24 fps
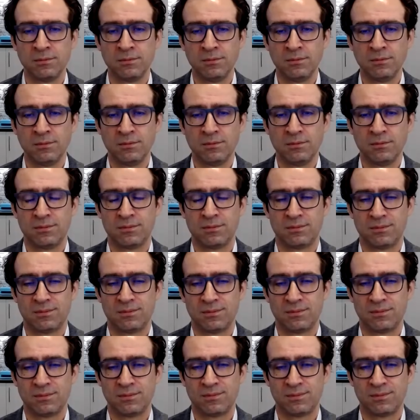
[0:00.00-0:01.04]

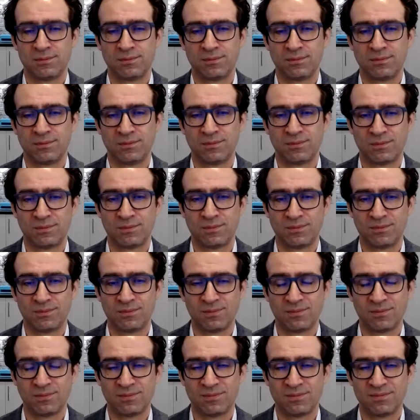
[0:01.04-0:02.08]

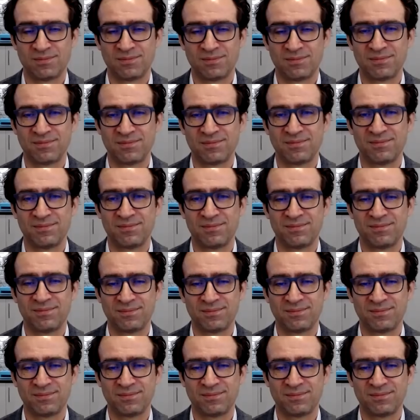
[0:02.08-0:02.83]
[no speech]